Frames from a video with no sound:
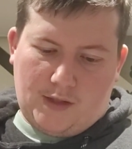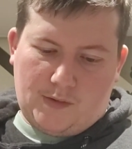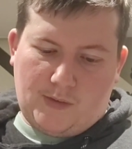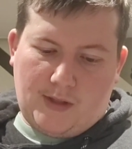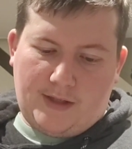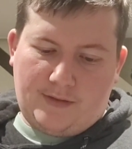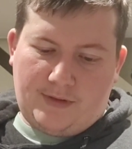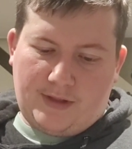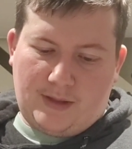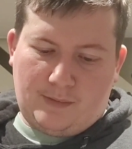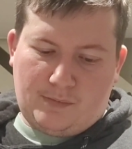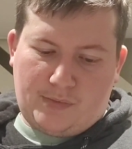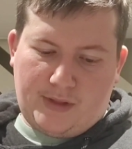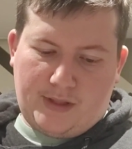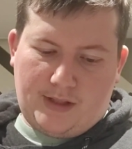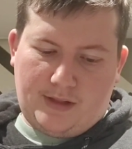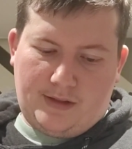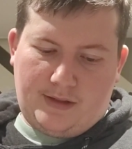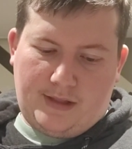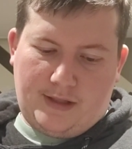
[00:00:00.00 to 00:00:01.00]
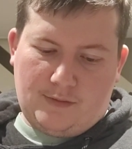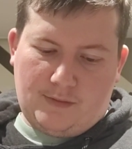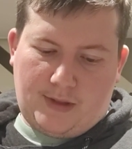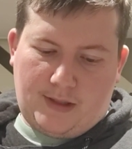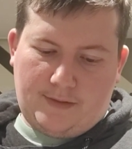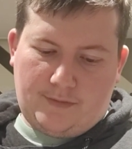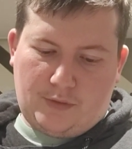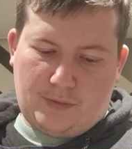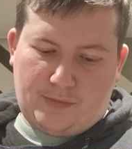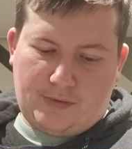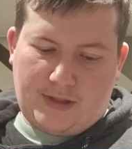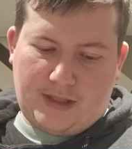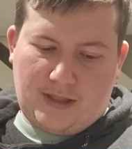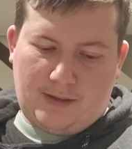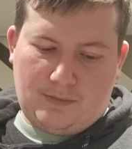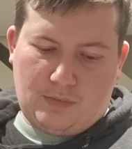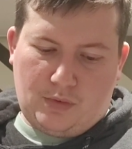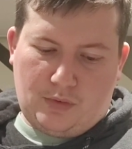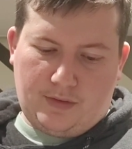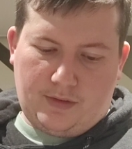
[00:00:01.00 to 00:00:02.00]
Arriving in Britain, the arrival
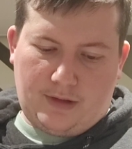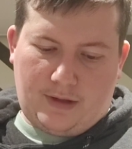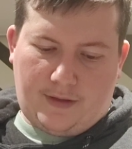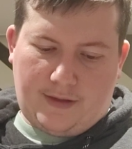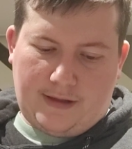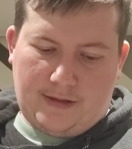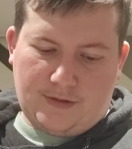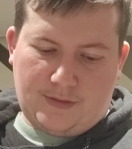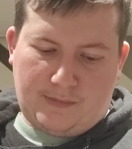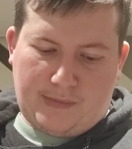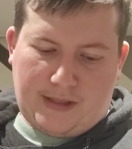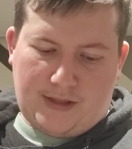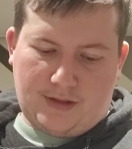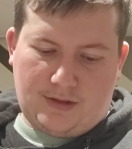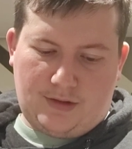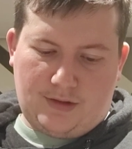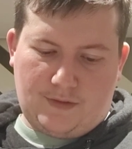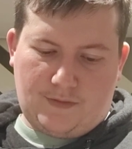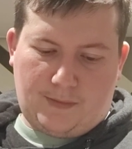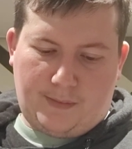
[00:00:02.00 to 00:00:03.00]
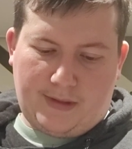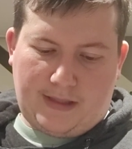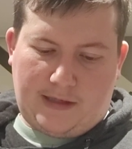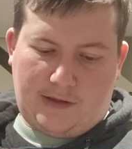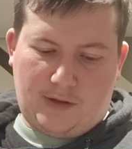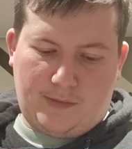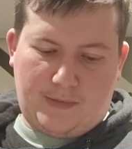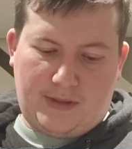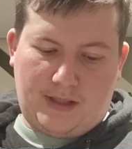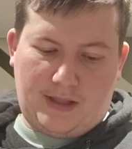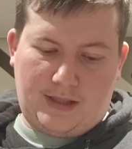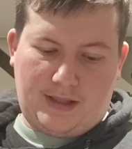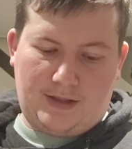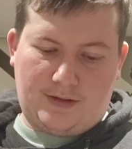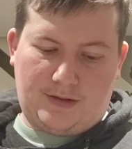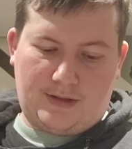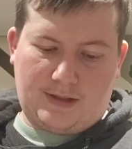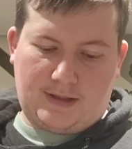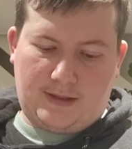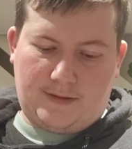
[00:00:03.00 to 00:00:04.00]
bringing more than a thousand passengers from the Caribbean
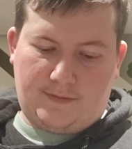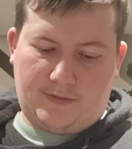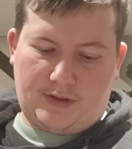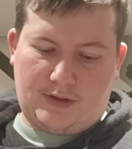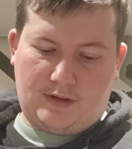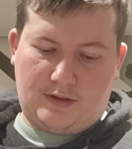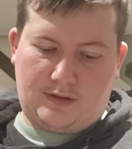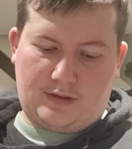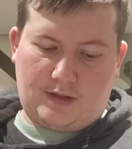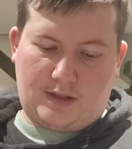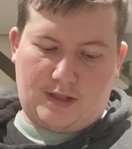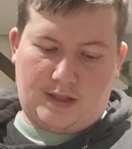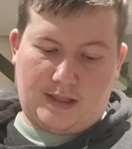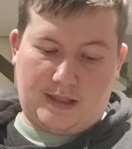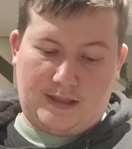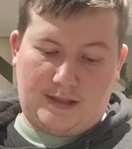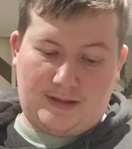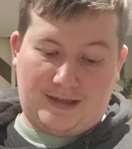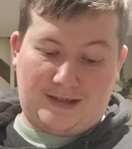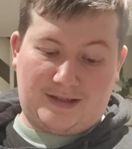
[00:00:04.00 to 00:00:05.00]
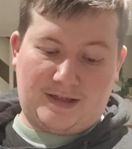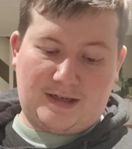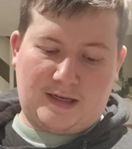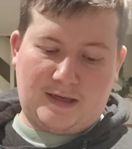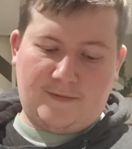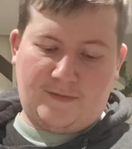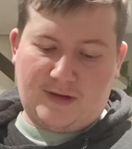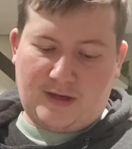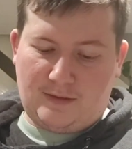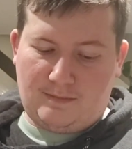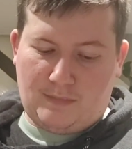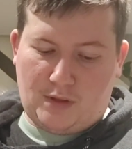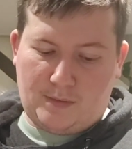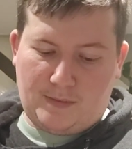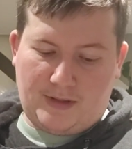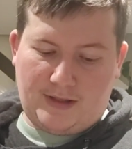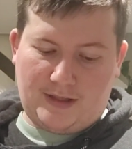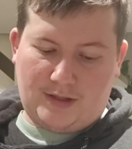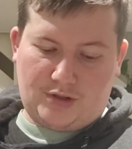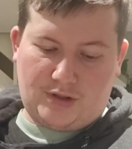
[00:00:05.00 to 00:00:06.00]
is significant. Is a significant
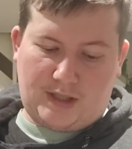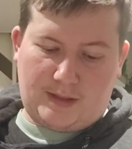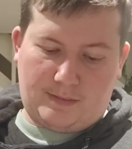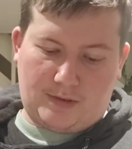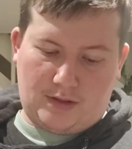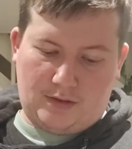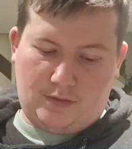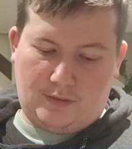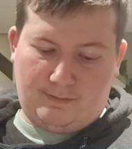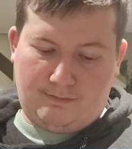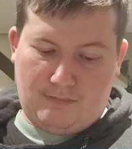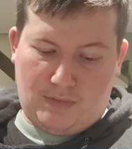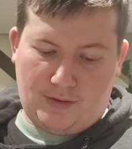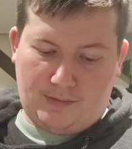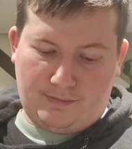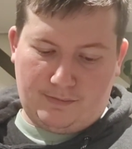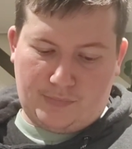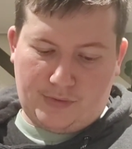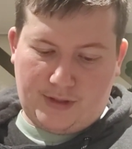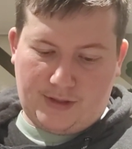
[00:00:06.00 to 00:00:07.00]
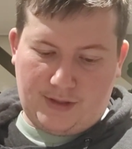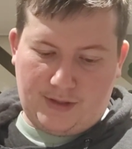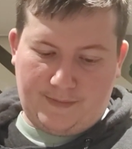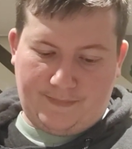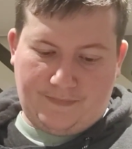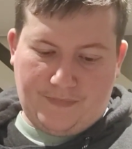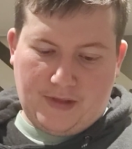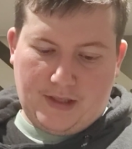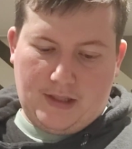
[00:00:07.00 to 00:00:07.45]
moment that shaped modern Britain.